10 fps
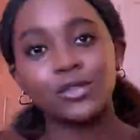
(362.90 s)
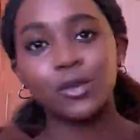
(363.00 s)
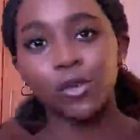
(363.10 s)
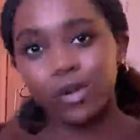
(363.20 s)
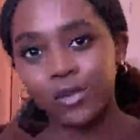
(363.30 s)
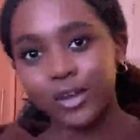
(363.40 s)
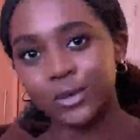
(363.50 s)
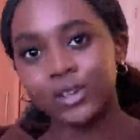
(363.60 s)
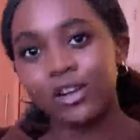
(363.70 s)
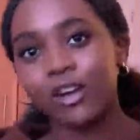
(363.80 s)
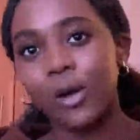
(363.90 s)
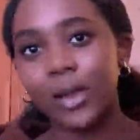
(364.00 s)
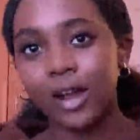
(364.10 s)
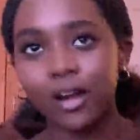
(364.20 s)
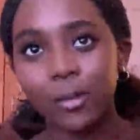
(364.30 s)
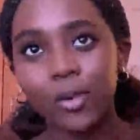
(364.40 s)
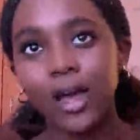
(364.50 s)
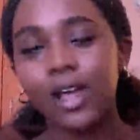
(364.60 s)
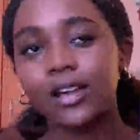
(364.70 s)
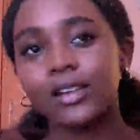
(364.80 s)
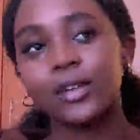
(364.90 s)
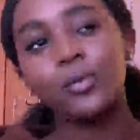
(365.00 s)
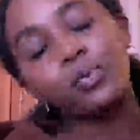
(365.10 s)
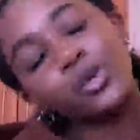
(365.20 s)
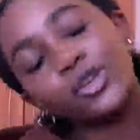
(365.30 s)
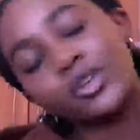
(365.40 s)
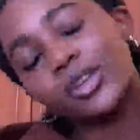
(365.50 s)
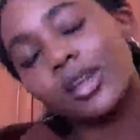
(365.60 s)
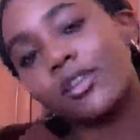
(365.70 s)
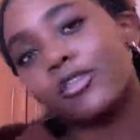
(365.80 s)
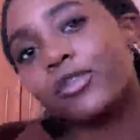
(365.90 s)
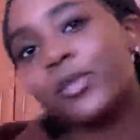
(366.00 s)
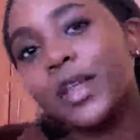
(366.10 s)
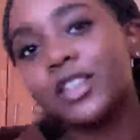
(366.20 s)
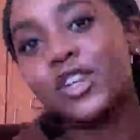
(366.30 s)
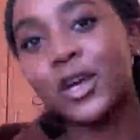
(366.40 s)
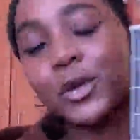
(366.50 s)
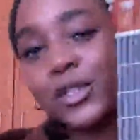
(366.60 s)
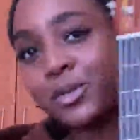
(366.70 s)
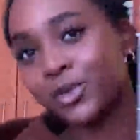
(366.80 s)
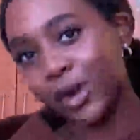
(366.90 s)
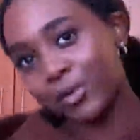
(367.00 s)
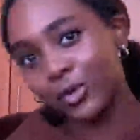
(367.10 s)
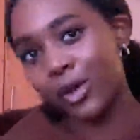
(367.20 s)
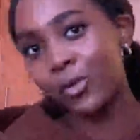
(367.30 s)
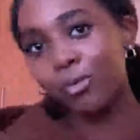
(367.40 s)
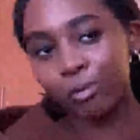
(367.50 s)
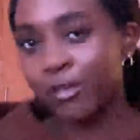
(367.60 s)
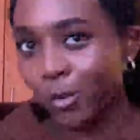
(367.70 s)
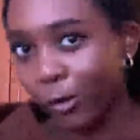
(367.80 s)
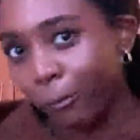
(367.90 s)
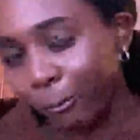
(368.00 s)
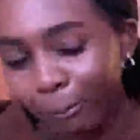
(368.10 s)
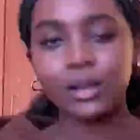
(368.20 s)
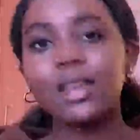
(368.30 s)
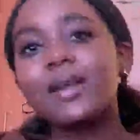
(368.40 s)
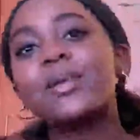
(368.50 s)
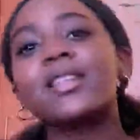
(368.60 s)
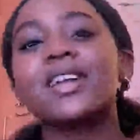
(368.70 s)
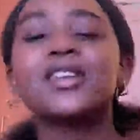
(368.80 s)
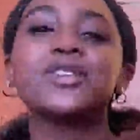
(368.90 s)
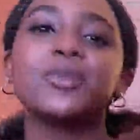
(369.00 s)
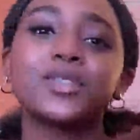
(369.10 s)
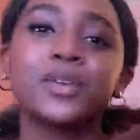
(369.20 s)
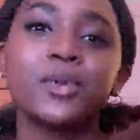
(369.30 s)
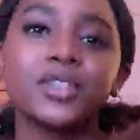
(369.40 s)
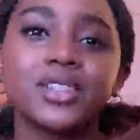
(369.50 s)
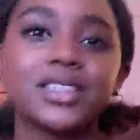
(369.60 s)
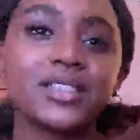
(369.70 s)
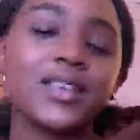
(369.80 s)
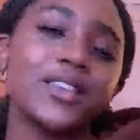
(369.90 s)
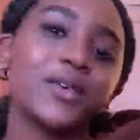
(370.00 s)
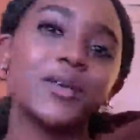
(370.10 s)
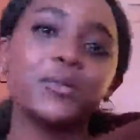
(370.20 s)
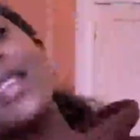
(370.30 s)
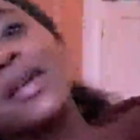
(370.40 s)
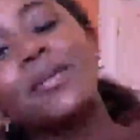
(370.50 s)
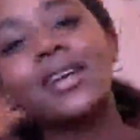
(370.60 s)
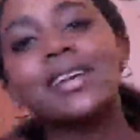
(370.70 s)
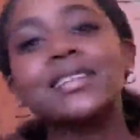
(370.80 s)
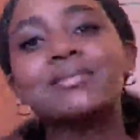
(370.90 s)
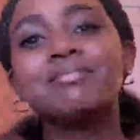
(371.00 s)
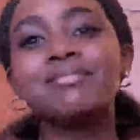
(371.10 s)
for more videos that are coming up, and be sure to give this channel a subscribe as well if you want. But thank you so much for watching this video. Bye guys.